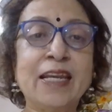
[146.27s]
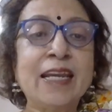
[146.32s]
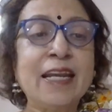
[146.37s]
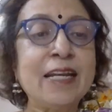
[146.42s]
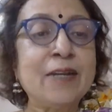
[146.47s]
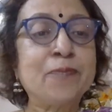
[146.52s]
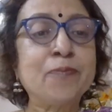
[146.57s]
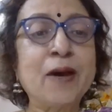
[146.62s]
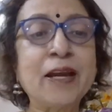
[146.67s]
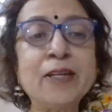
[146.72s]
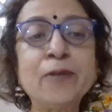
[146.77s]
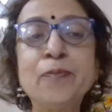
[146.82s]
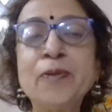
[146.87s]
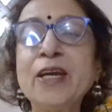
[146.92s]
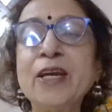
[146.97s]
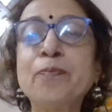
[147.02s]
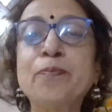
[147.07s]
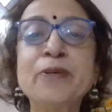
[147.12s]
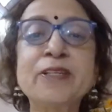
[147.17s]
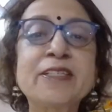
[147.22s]
It might
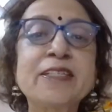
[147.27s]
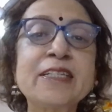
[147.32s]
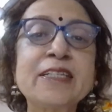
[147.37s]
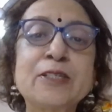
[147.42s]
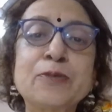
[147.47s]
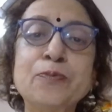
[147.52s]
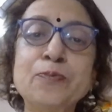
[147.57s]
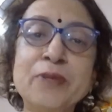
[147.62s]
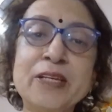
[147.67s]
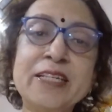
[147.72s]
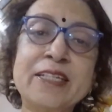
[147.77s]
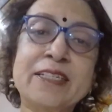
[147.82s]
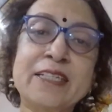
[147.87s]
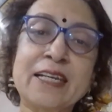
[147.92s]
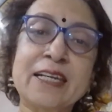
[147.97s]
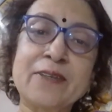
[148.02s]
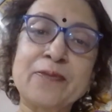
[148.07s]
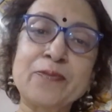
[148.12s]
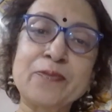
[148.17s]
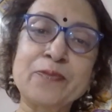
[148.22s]
be a business
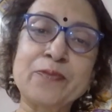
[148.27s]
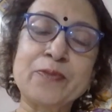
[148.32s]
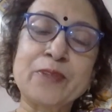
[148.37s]
meeting.